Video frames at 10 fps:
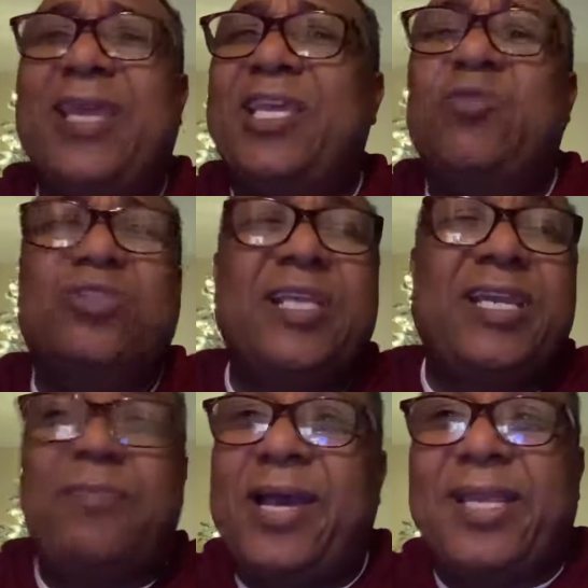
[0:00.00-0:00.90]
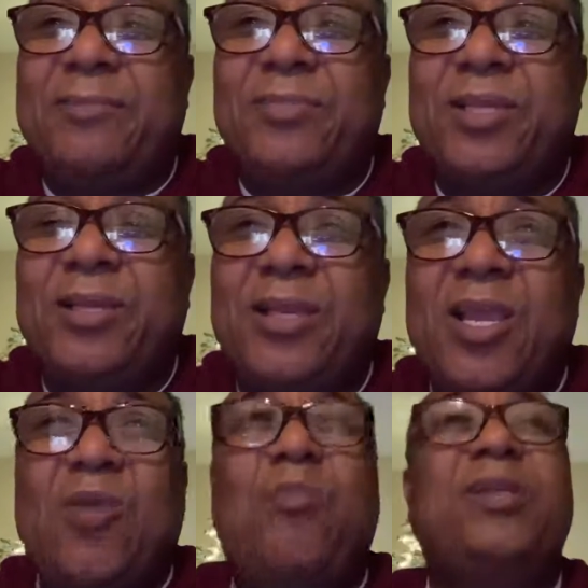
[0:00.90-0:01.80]
accusing anybody,
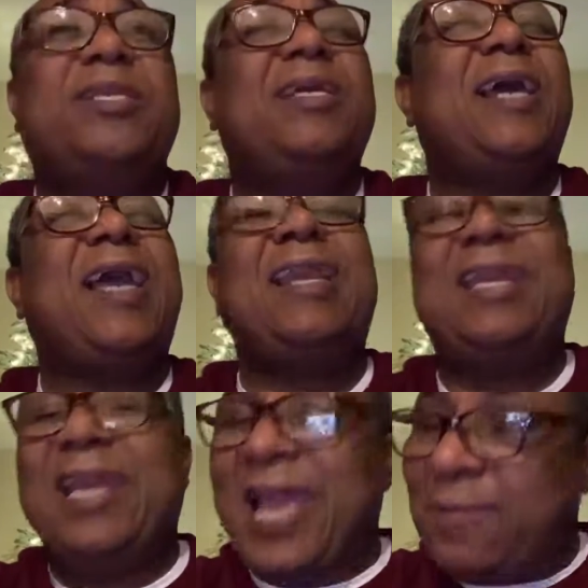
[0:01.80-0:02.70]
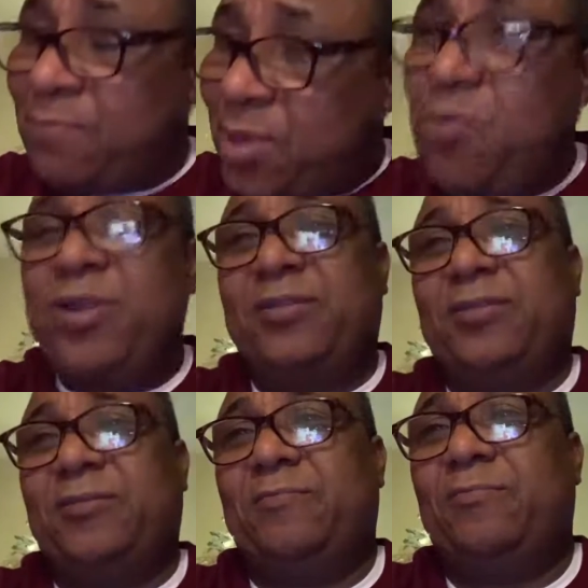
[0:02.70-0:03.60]
but they are
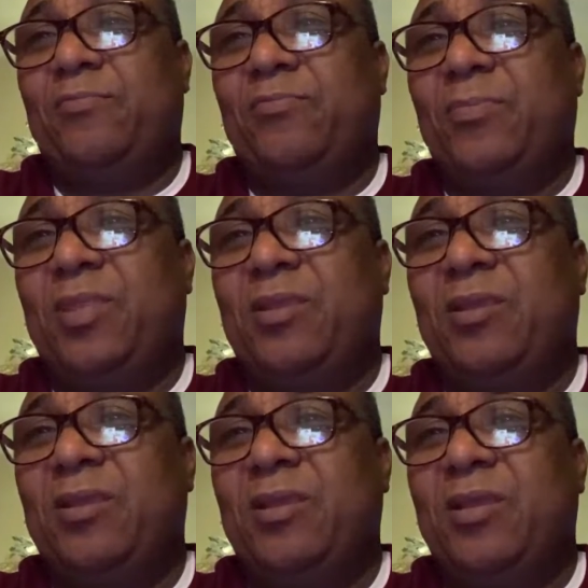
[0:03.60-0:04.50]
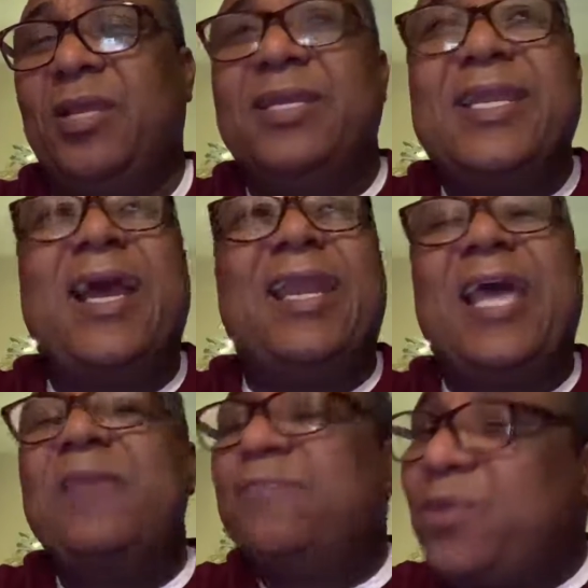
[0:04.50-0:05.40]
Liberians. They are
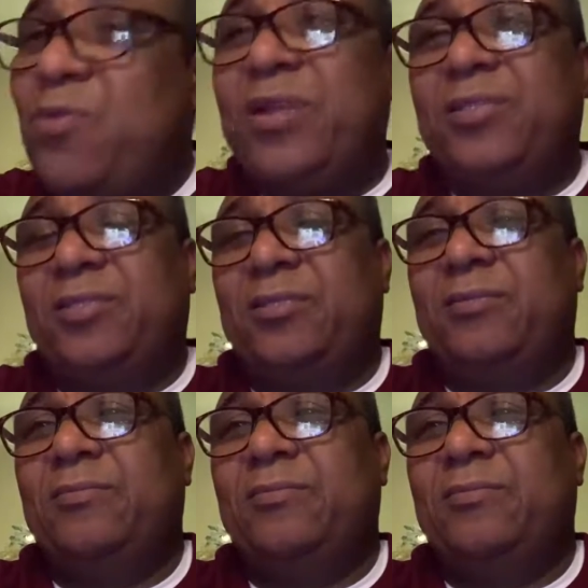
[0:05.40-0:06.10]
Liberians.